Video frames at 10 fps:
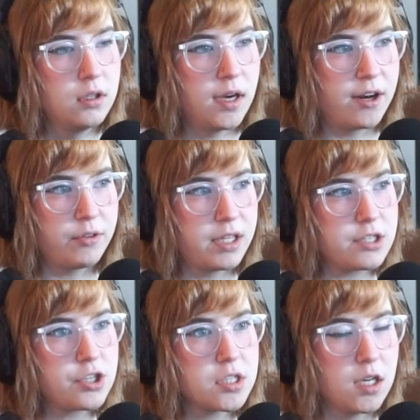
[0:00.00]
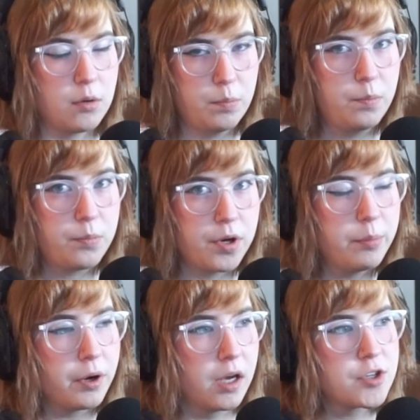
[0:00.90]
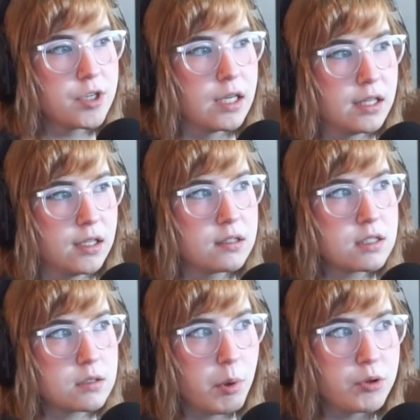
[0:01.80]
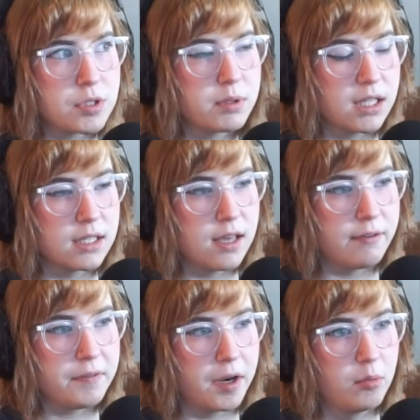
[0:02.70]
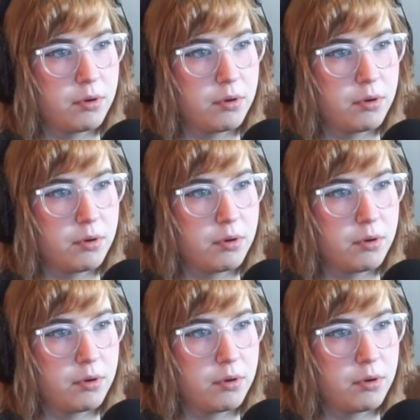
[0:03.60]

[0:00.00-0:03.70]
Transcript: I don't think it's just like pre production. I think it's supposed to be like that final